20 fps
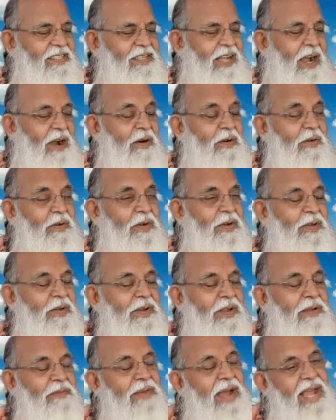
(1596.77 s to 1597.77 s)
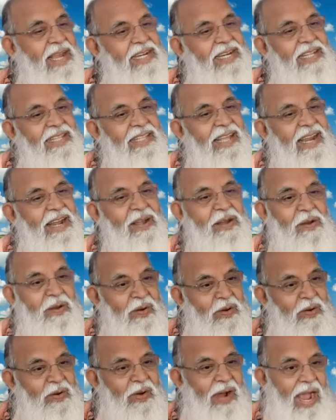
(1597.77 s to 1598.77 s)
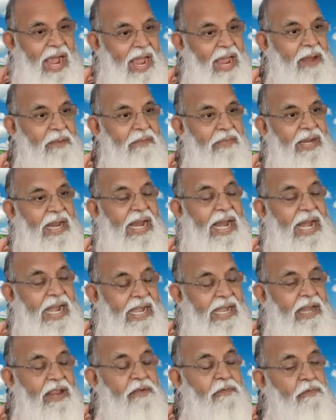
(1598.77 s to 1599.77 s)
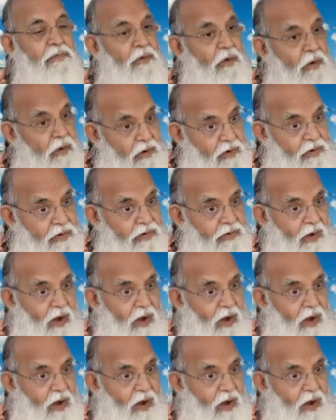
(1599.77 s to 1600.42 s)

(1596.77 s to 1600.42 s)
How do you imagine that? No, I am 84.